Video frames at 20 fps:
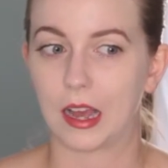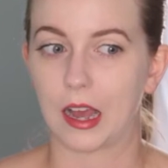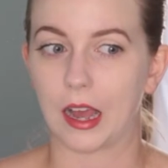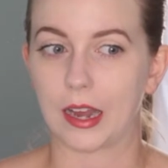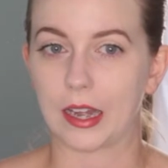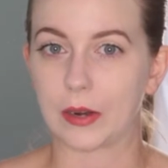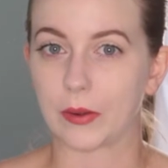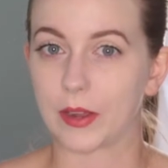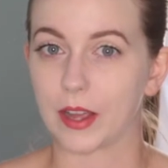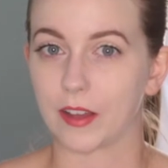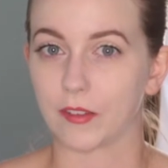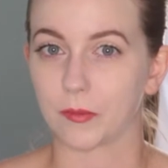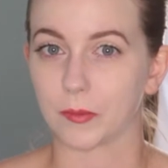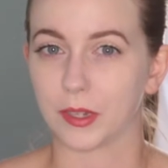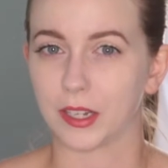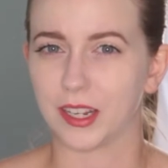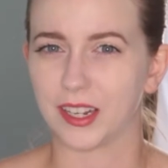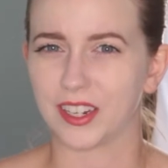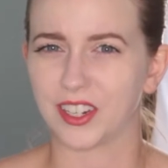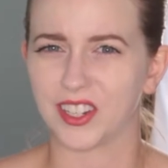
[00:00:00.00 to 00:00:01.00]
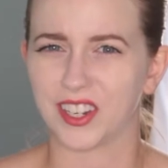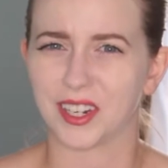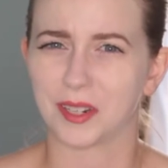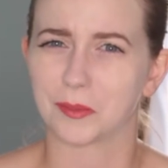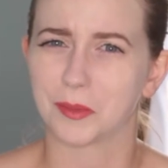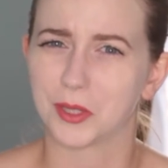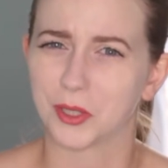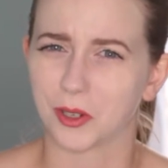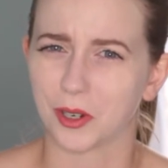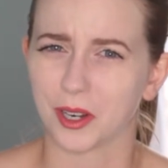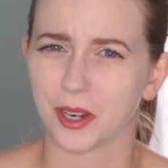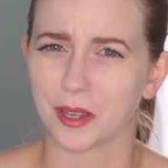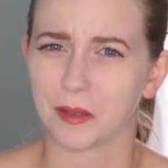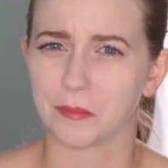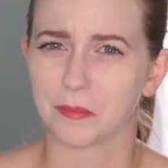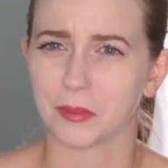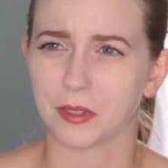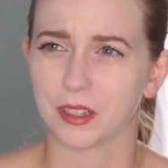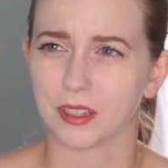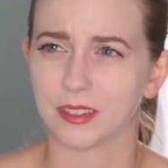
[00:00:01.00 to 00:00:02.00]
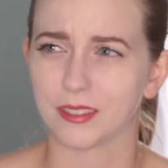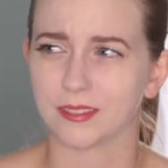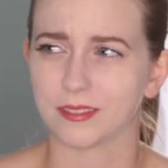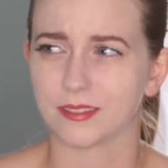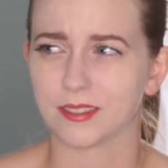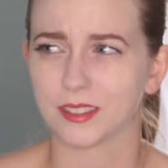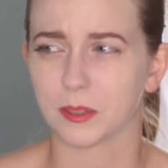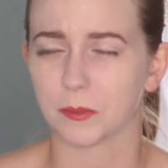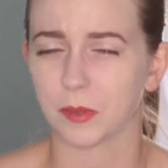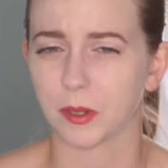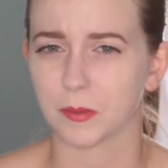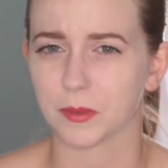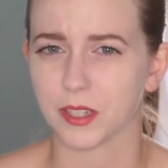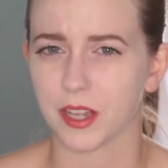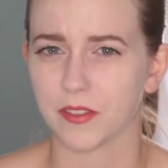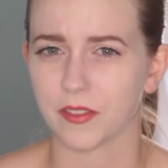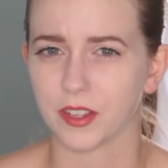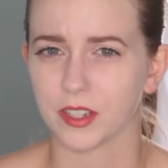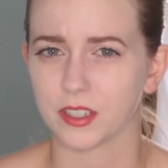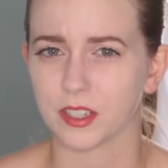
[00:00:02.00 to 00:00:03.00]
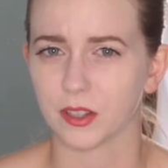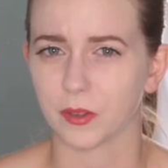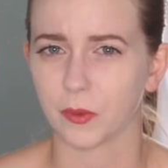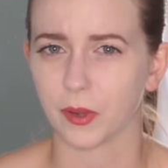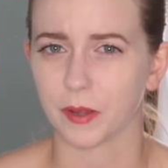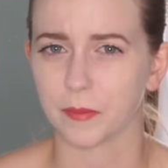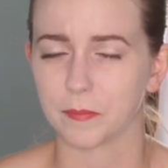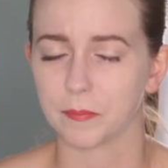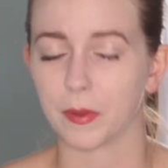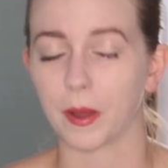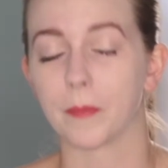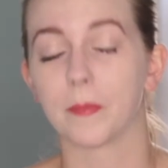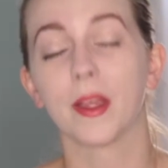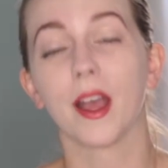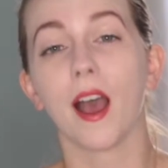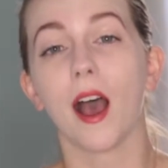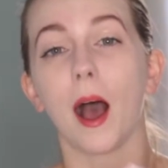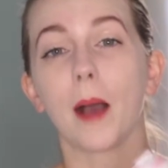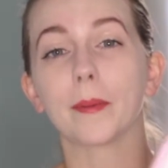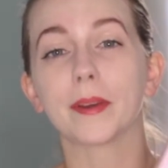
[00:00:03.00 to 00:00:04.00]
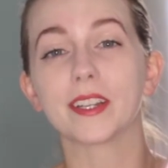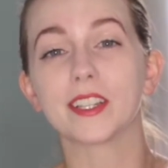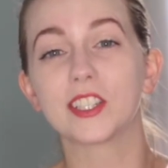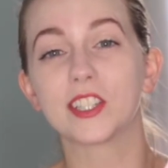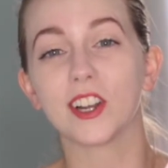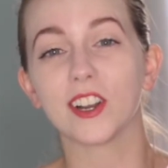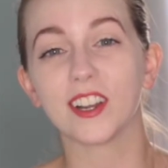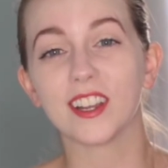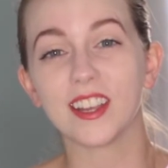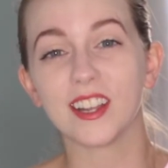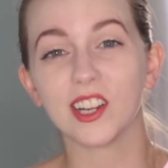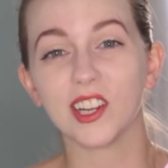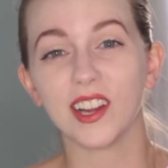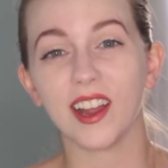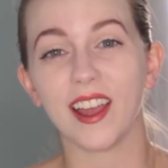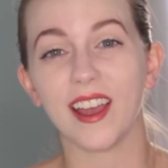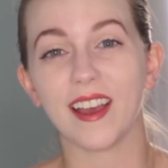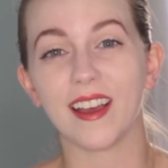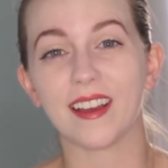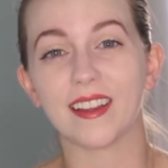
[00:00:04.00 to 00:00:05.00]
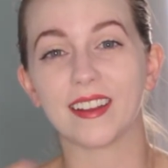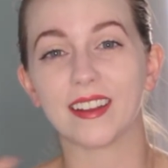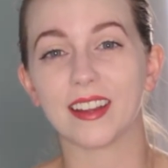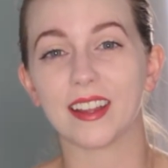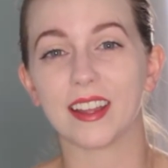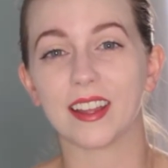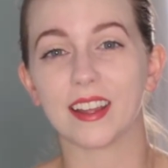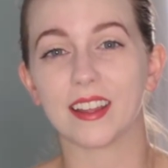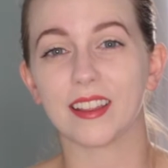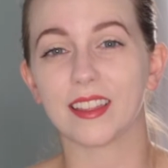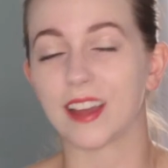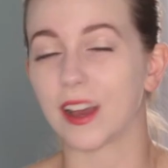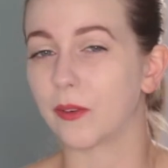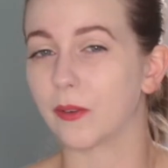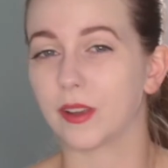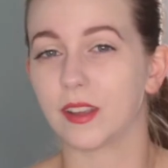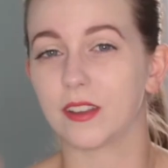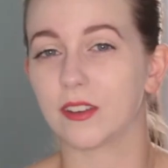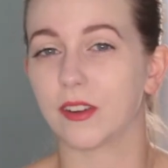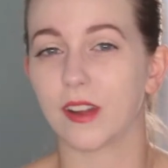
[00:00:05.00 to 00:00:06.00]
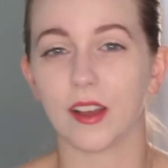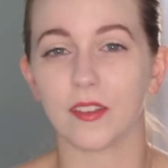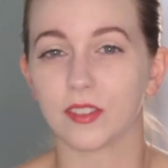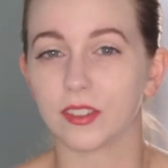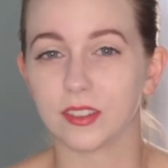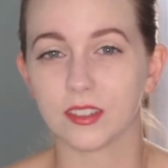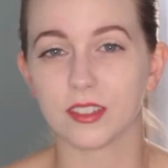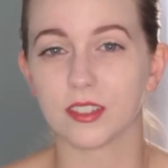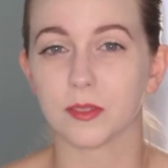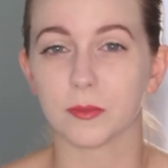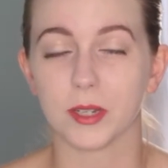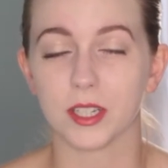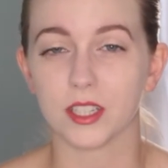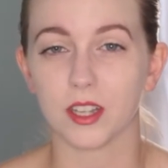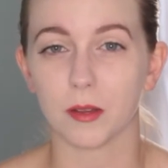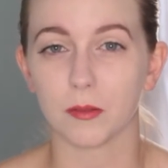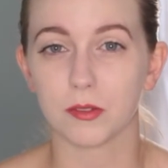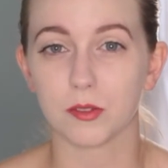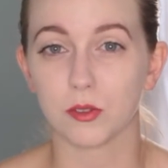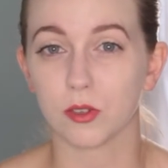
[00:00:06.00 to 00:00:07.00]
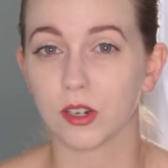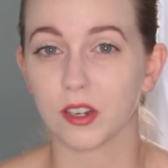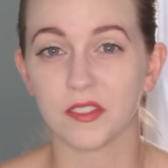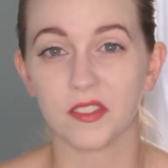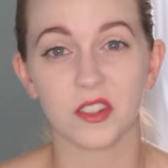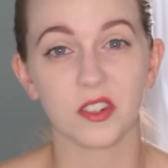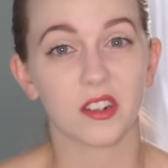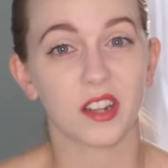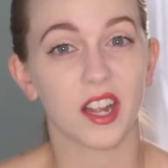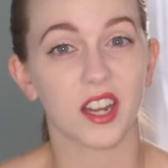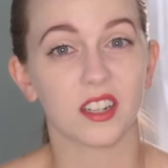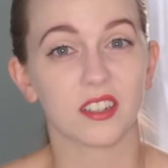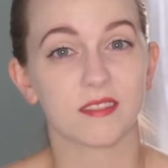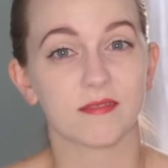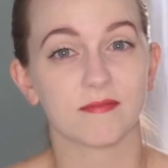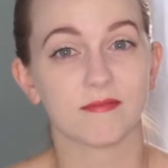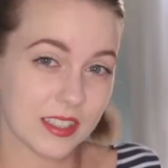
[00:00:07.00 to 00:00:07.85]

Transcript: I know I haven't been here, and I'm sorry, but sometimes life gets in the way. But I'm going to start here, and that way you don't have to listen to my sob story if you don't care.